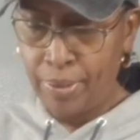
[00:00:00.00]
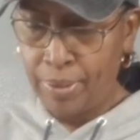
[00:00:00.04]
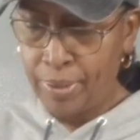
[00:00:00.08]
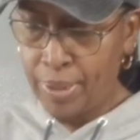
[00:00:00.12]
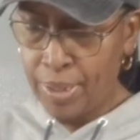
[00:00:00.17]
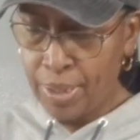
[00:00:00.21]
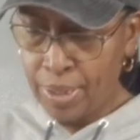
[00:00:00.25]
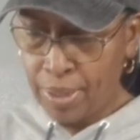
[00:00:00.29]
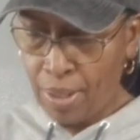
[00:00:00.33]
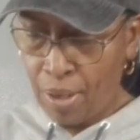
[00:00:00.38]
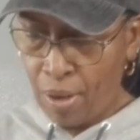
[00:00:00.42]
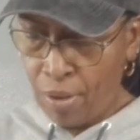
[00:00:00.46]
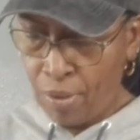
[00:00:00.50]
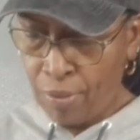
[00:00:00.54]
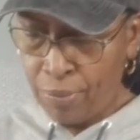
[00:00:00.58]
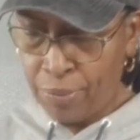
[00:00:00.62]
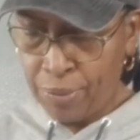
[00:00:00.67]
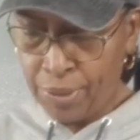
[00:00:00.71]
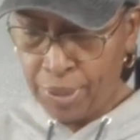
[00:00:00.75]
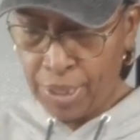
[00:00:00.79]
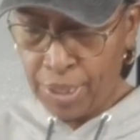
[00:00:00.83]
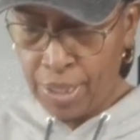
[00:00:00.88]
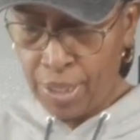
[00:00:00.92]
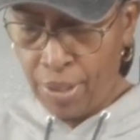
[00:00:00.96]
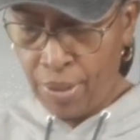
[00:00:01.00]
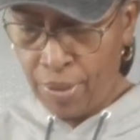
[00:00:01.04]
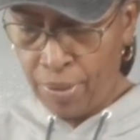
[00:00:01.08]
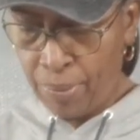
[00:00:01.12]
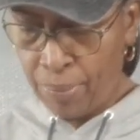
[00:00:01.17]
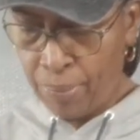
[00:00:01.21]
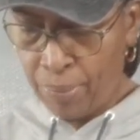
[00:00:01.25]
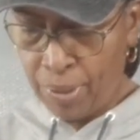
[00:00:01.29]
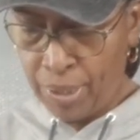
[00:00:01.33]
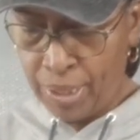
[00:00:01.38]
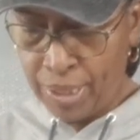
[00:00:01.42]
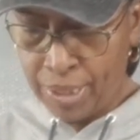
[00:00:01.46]
These are all for the younger
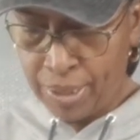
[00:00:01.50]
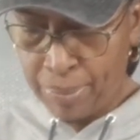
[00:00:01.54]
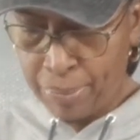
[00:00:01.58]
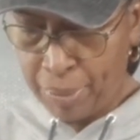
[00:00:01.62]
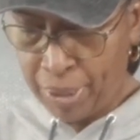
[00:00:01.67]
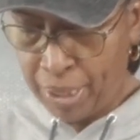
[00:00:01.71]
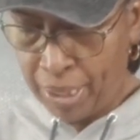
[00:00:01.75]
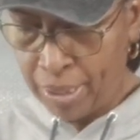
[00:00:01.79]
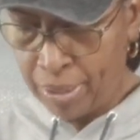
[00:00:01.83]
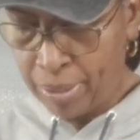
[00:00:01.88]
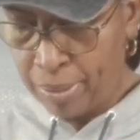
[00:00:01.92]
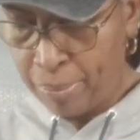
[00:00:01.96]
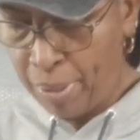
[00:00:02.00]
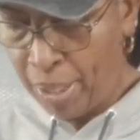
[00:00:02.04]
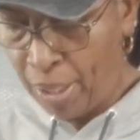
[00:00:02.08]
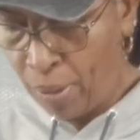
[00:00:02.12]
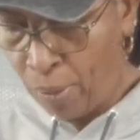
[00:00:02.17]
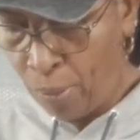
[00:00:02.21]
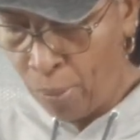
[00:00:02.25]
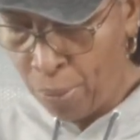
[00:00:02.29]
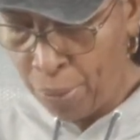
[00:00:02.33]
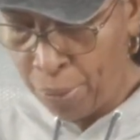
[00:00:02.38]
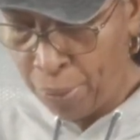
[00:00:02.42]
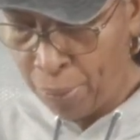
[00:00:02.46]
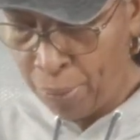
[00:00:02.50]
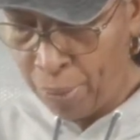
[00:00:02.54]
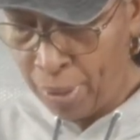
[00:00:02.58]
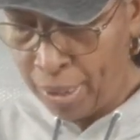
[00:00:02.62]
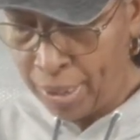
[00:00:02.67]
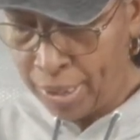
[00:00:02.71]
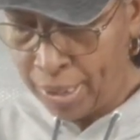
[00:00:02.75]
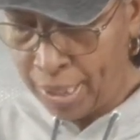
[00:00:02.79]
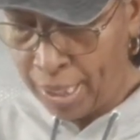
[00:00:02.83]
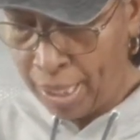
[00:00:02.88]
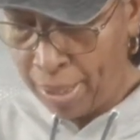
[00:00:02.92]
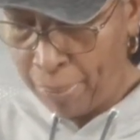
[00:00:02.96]
ones because my older
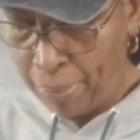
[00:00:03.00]
ones, they